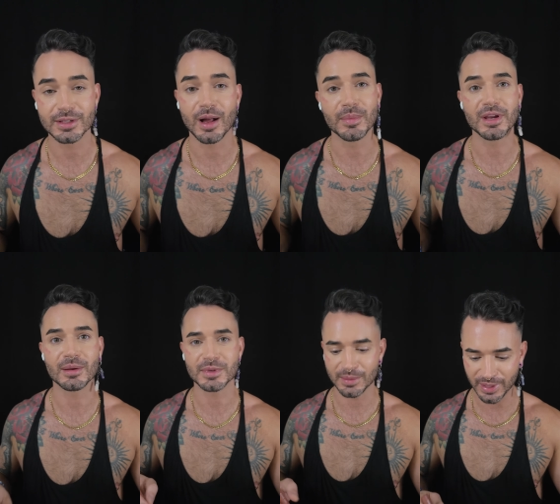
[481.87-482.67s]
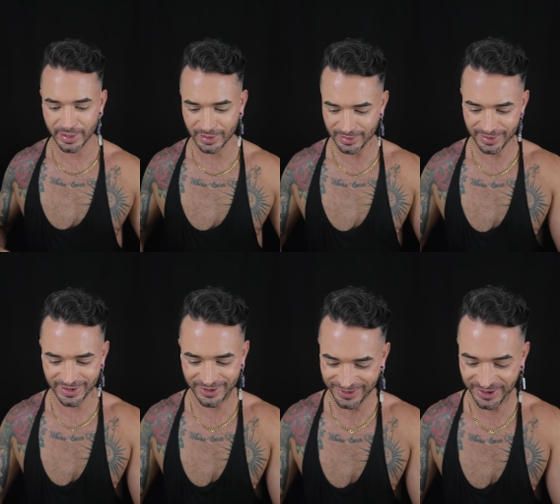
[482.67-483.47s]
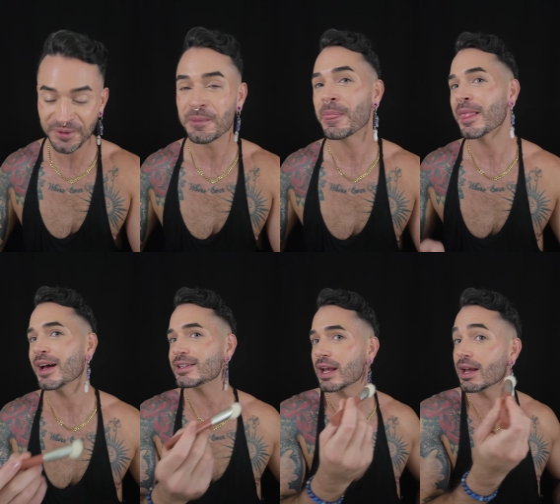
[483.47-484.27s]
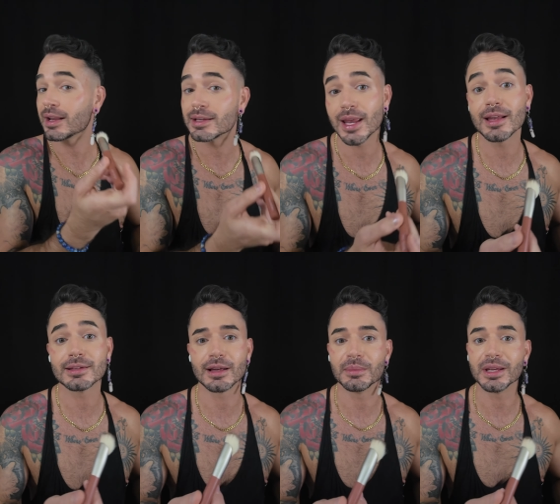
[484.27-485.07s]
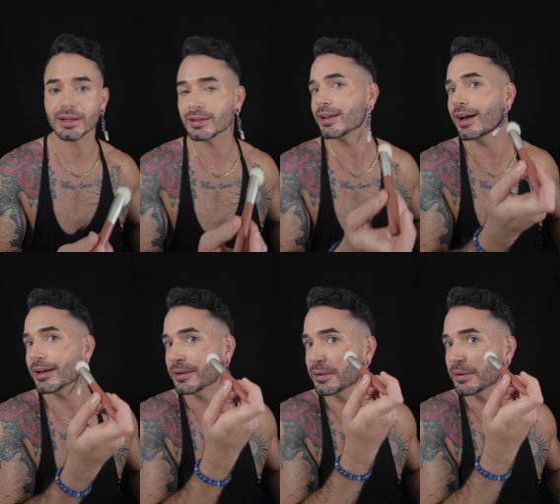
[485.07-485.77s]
zombie comes to mind. I don't know, a tan zombie, yeah.